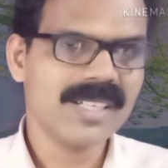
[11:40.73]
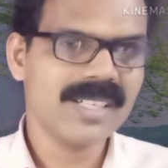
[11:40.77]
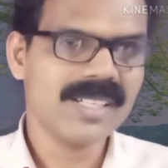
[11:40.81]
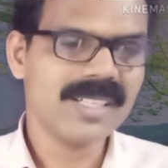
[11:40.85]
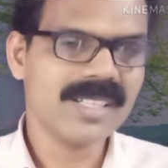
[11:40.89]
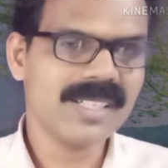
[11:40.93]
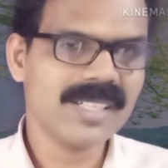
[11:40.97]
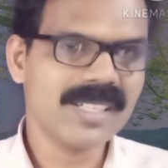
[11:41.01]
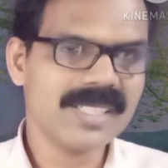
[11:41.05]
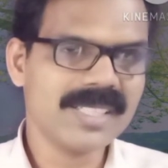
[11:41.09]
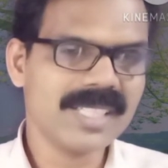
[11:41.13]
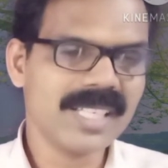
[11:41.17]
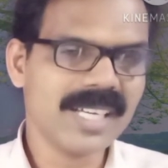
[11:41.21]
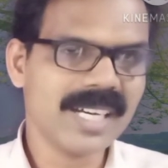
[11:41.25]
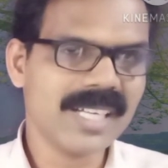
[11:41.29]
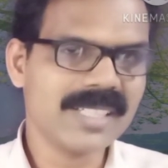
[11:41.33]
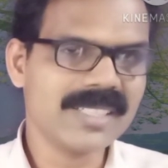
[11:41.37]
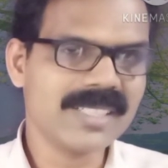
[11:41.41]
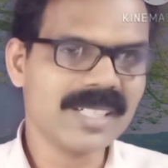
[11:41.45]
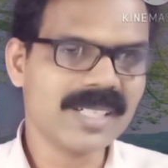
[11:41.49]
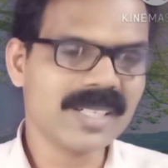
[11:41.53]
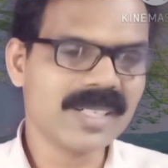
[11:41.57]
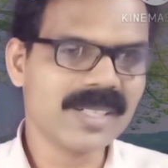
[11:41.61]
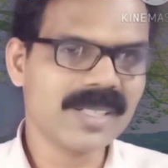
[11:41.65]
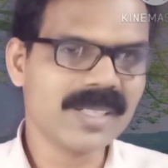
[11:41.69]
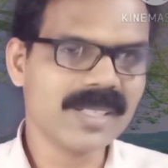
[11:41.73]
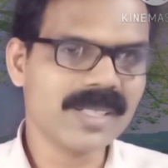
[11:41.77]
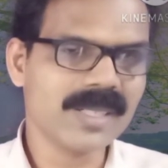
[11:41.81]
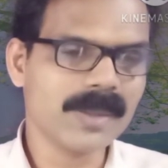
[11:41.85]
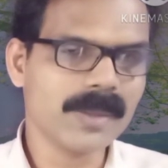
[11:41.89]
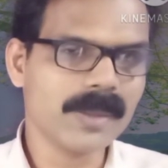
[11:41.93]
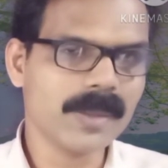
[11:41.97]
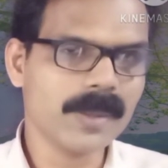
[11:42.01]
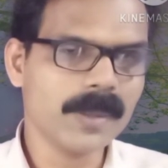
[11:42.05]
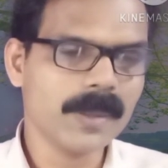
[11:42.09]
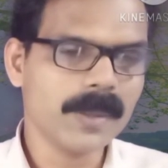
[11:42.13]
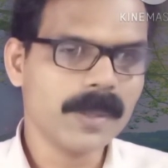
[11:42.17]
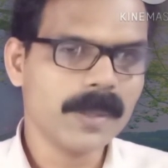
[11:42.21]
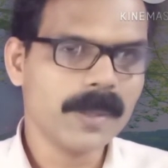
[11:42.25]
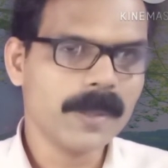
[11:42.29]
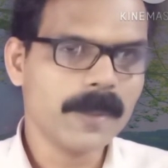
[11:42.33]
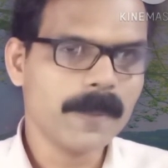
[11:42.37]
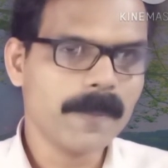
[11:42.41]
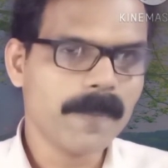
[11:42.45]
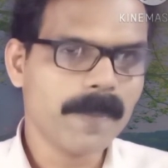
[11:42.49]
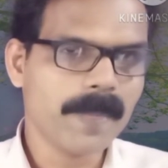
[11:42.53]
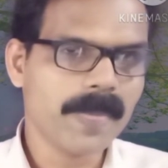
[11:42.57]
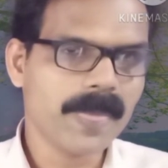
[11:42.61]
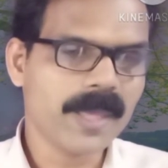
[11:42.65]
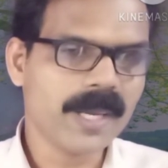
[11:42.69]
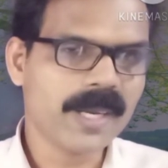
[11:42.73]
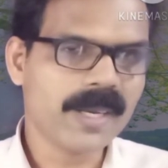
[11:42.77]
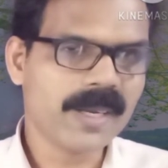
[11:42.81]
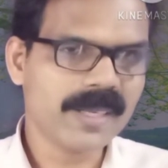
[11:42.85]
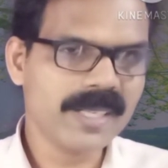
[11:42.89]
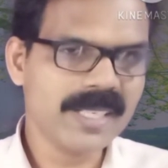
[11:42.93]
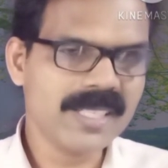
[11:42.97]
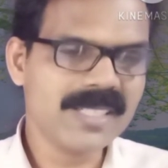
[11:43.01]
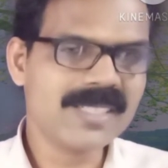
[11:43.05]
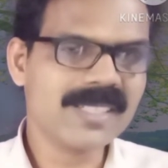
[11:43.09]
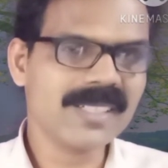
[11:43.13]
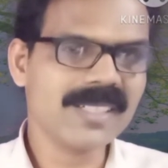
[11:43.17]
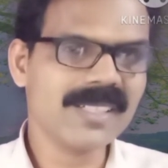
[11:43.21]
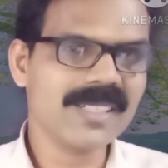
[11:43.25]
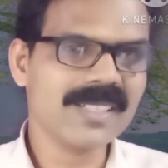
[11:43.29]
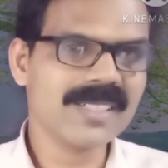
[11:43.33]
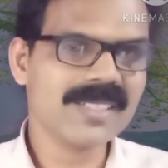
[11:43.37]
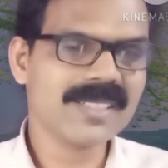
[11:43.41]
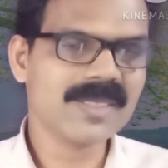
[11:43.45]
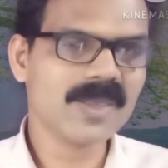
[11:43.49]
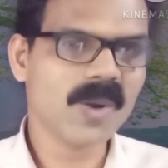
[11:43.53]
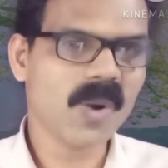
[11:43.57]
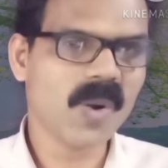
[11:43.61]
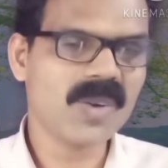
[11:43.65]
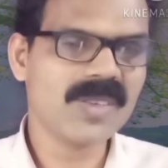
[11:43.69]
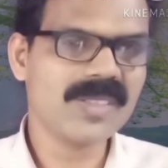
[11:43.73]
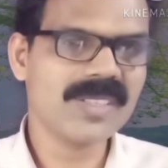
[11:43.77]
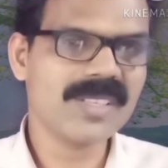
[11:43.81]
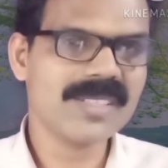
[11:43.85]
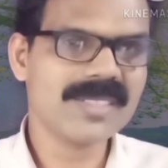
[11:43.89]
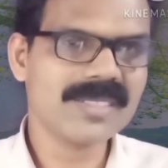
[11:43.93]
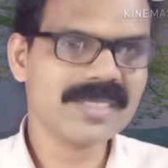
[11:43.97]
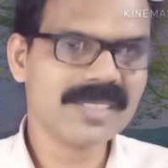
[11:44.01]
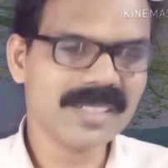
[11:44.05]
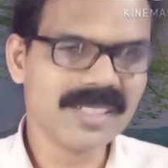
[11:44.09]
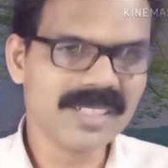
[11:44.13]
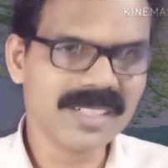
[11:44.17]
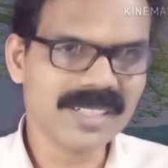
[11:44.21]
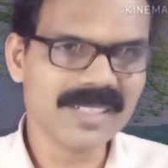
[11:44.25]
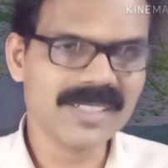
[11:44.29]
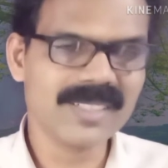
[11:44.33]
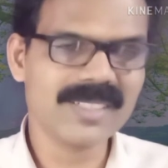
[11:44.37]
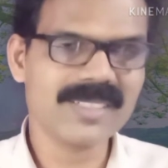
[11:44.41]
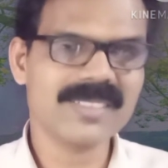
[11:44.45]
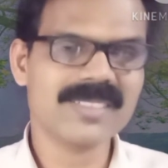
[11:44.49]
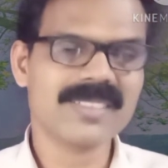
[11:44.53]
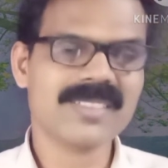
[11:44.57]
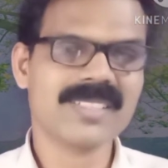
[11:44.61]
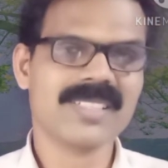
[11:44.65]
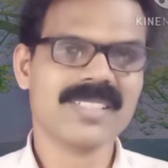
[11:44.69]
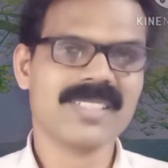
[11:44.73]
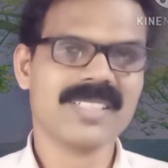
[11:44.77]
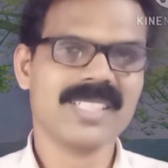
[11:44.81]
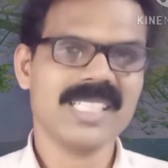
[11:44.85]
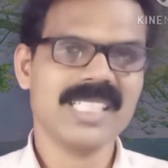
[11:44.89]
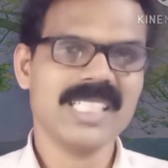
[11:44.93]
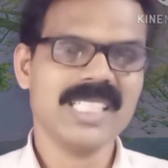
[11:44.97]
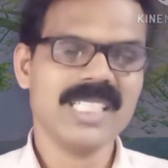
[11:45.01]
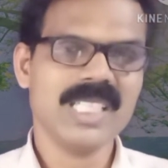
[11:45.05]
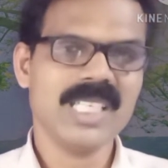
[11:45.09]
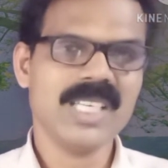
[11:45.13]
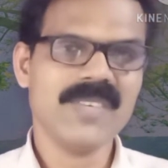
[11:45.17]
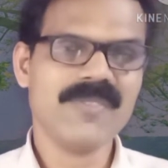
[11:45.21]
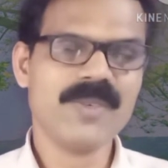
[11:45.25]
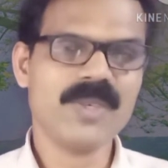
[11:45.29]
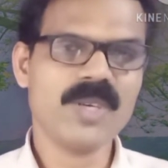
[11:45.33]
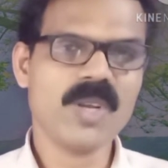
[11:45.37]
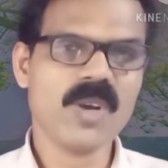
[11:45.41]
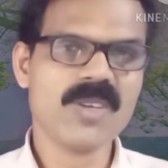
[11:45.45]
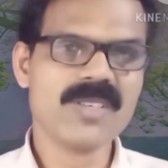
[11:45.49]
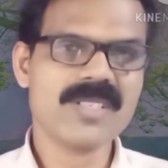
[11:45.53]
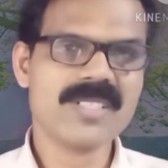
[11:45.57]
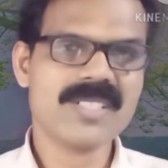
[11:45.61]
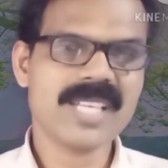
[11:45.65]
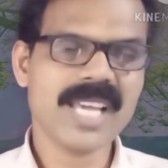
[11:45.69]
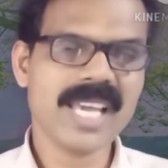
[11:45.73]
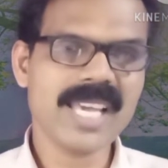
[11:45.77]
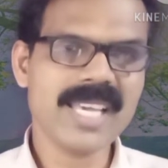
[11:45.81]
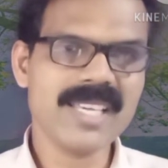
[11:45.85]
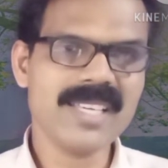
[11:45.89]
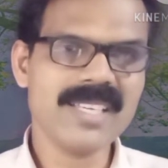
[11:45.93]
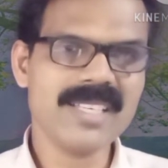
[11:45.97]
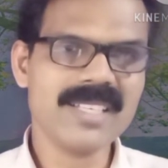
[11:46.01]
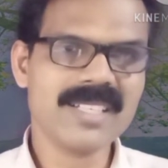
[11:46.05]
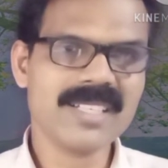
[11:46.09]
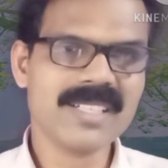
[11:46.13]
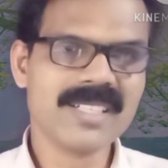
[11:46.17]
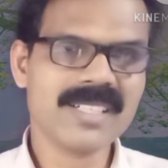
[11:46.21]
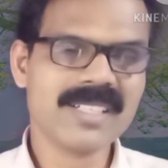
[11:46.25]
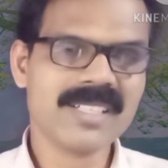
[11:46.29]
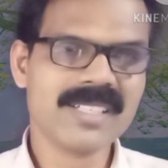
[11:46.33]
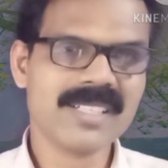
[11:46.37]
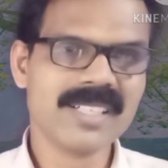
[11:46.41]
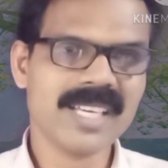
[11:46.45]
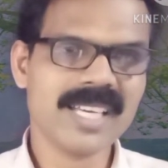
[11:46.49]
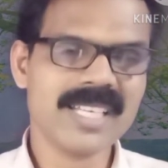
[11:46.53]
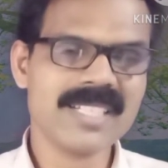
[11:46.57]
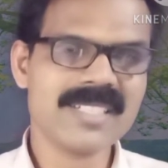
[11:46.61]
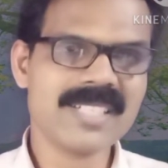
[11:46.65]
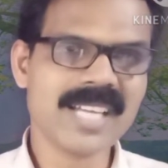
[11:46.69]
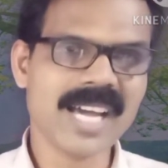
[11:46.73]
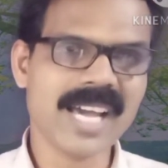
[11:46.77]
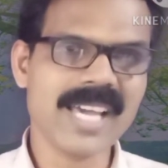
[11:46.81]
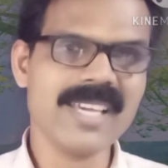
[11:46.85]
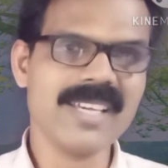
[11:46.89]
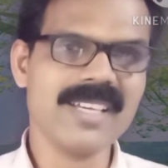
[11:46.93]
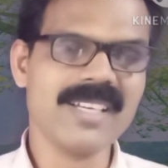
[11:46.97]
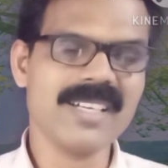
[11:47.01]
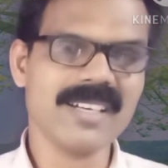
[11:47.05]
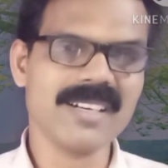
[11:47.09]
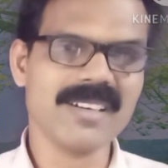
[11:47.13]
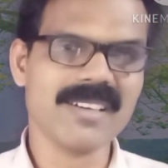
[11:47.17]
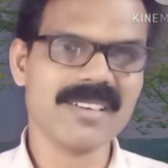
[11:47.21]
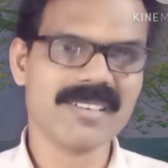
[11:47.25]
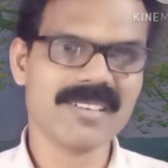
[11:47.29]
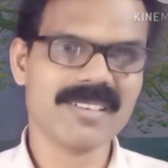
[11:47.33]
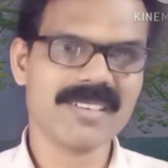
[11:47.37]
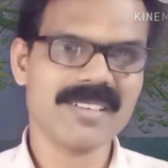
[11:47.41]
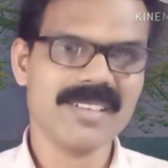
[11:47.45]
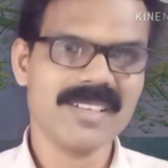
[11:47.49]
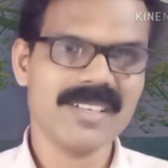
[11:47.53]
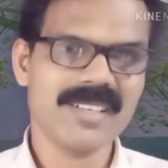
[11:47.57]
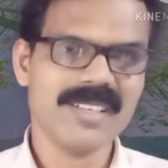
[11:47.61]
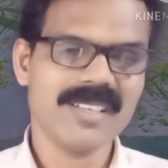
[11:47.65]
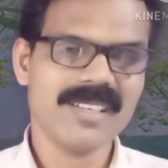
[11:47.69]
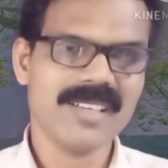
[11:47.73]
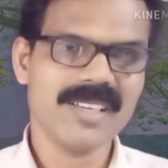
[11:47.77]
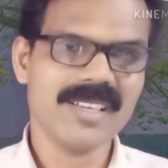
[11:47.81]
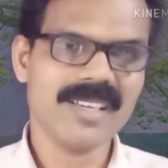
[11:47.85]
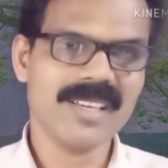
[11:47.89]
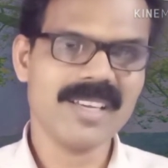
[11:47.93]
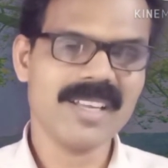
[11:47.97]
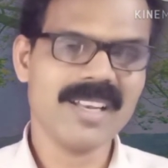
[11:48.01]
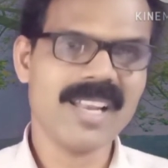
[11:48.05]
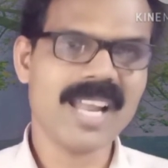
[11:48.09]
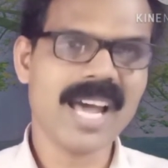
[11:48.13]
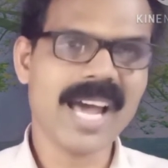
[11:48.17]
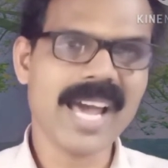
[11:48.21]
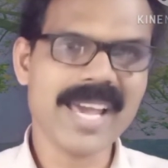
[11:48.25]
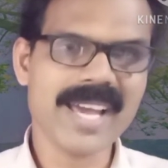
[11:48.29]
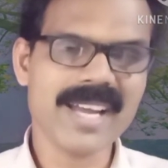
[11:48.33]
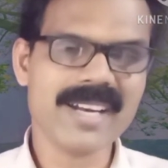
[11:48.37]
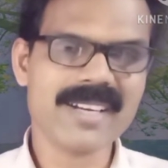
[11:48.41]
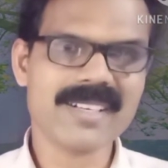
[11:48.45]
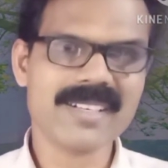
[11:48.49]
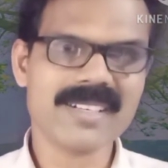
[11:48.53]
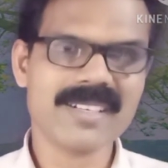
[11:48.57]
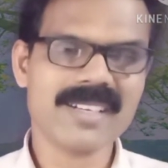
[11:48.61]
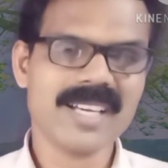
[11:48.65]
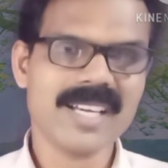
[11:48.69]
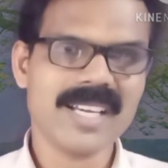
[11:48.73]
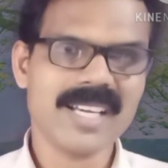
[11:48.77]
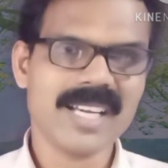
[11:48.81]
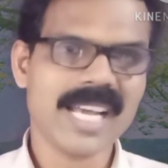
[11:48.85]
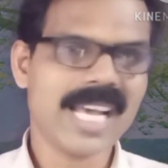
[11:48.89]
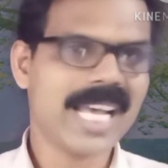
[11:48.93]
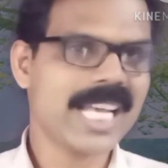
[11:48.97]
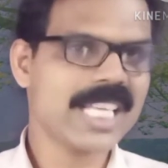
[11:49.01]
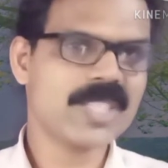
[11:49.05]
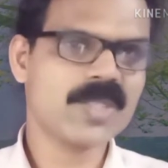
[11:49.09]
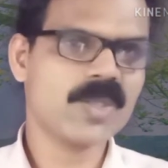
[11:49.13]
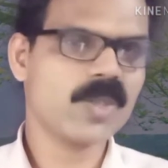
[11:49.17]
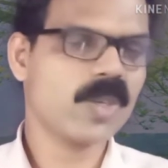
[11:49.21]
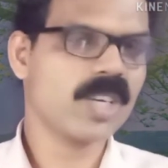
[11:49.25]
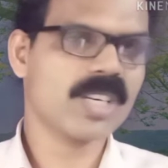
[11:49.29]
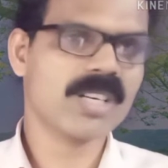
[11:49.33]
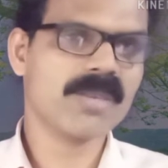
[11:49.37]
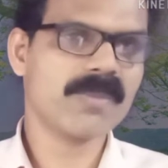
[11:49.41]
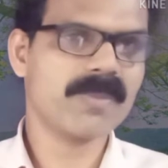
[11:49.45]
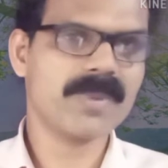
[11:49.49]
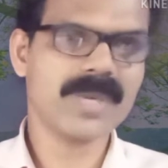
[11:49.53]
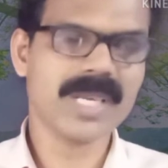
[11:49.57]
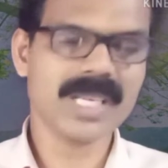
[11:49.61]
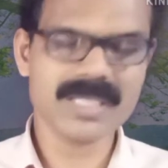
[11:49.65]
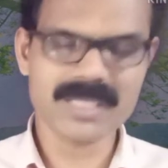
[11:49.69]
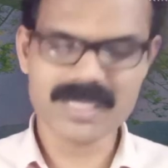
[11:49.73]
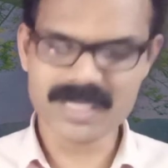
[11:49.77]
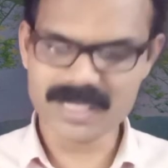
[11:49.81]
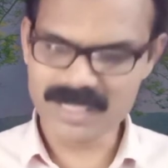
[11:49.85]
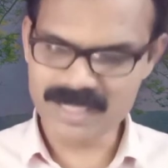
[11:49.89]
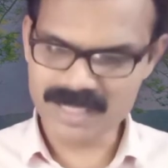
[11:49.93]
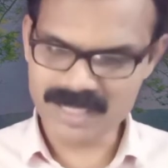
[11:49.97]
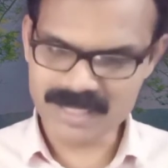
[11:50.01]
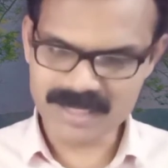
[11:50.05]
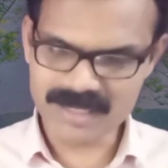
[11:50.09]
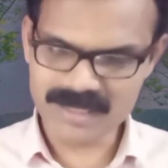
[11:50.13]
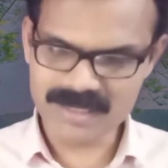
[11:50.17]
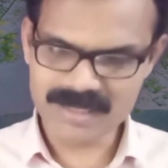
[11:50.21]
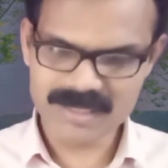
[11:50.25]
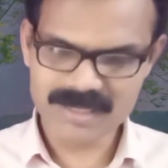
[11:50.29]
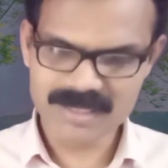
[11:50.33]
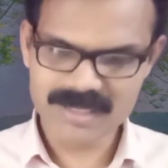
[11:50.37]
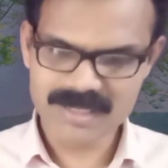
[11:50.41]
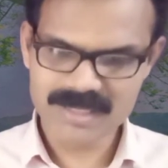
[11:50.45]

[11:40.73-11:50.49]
the other creatures on this earth, if you don't take a tiger, a lion as your brother,